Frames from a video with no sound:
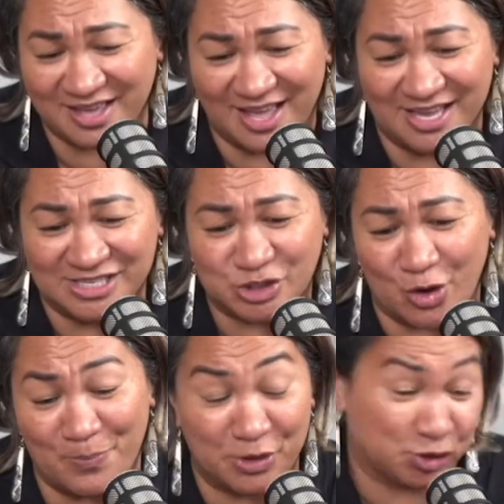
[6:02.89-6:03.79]
And so,
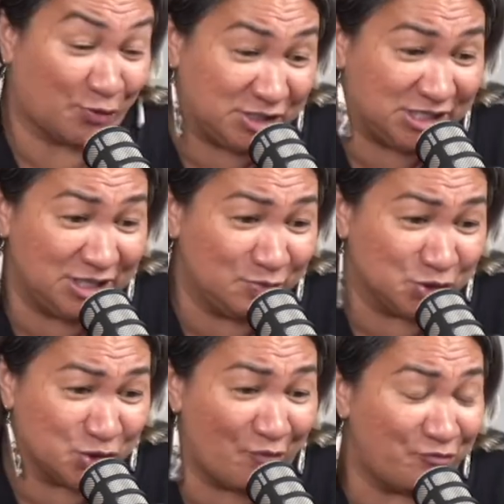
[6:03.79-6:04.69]
because obviously there was
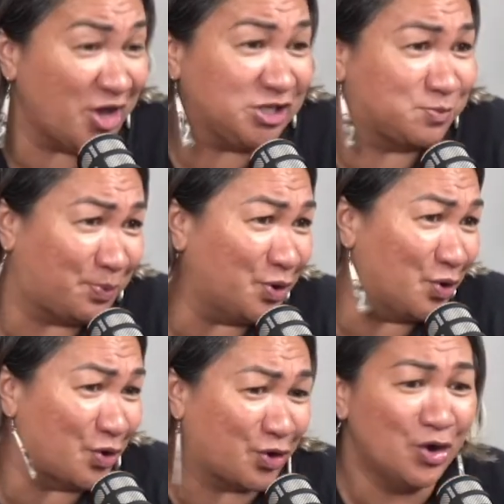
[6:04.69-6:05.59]
no
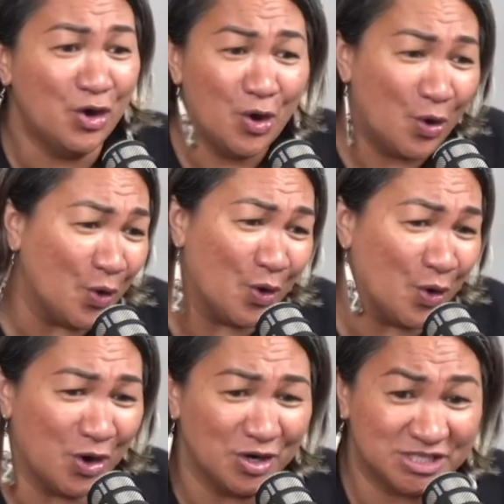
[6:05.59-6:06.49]
Facebook
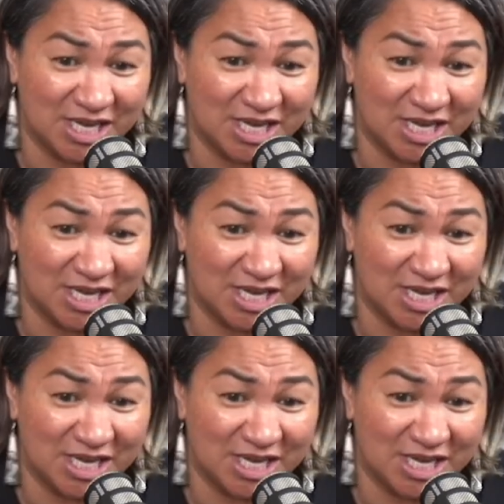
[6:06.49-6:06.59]
or